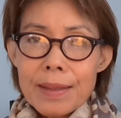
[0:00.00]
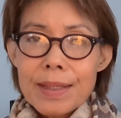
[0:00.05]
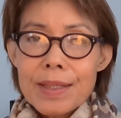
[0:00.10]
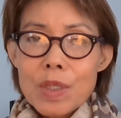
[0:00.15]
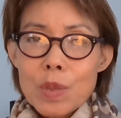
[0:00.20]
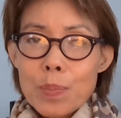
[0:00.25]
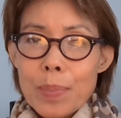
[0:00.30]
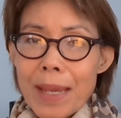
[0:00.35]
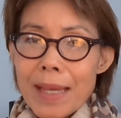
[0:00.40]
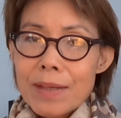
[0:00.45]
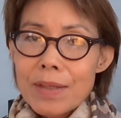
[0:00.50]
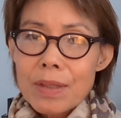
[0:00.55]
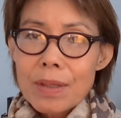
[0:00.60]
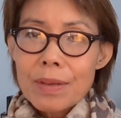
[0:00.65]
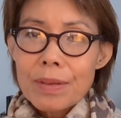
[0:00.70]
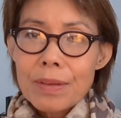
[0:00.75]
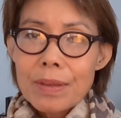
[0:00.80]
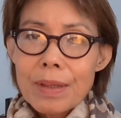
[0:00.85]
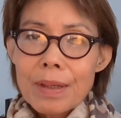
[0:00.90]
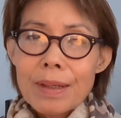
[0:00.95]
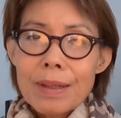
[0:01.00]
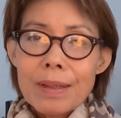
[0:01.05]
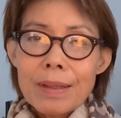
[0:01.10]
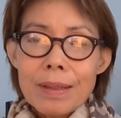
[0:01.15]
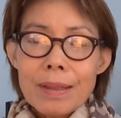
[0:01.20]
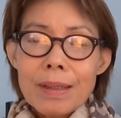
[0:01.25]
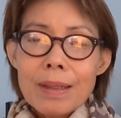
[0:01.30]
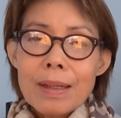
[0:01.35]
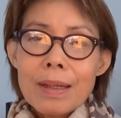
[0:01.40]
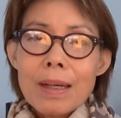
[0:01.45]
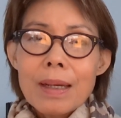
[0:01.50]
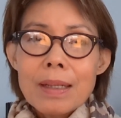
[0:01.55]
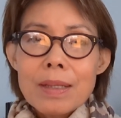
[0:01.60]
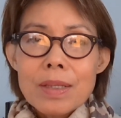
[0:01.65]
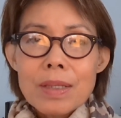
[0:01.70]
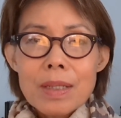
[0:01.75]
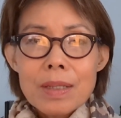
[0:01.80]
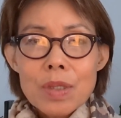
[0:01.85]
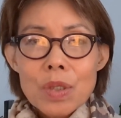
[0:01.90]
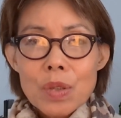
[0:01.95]
This based on the
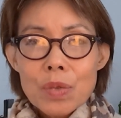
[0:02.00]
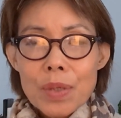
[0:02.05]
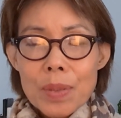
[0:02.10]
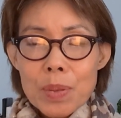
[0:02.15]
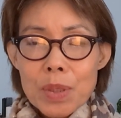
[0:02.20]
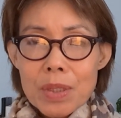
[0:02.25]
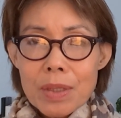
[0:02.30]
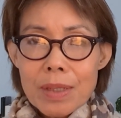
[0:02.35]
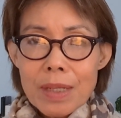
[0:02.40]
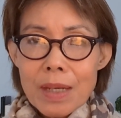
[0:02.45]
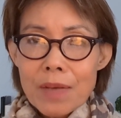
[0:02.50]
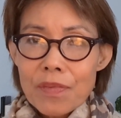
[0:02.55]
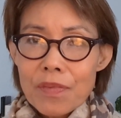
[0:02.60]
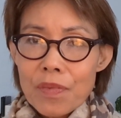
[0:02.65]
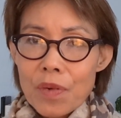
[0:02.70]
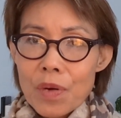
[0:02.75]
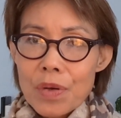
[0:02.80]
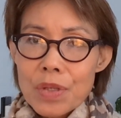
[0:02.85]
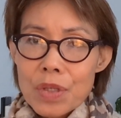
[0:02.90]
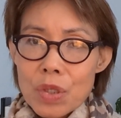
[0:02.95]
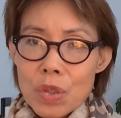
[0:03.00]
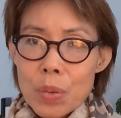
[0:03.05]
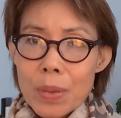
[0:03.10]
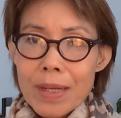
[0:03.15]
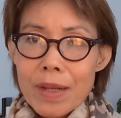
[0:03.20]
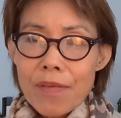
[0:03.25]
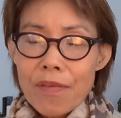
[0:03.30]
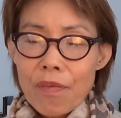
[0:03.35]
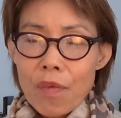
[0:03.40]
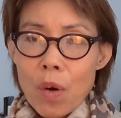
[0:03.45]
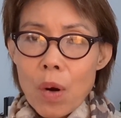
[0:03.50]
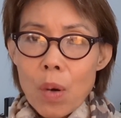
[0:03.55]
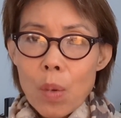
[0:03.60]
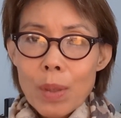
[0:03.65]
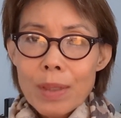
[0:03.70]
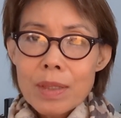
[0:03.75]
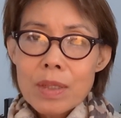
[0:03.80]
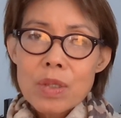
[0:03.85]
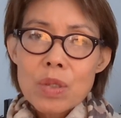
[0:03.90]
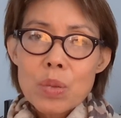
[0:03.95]
description in verse 24.
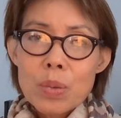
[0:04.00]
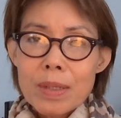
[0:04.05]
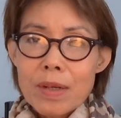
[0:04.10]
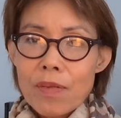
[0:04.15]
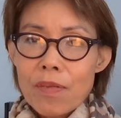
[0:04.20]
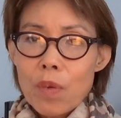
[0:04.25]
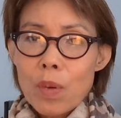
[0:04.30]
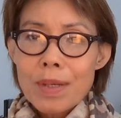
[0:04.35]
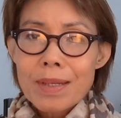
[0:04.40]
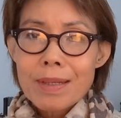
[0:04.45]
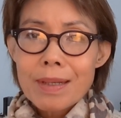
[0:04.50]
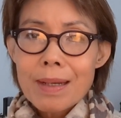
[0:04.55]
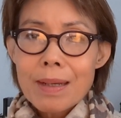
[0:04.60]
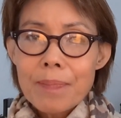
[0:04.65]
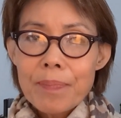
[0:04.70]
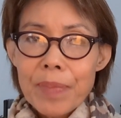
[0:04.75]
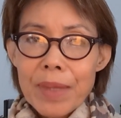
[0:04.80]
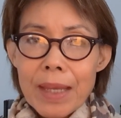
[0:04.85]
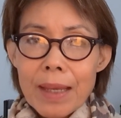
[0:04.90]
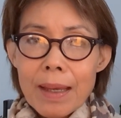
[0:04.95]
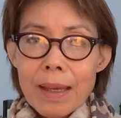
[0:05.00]
What does 24 said?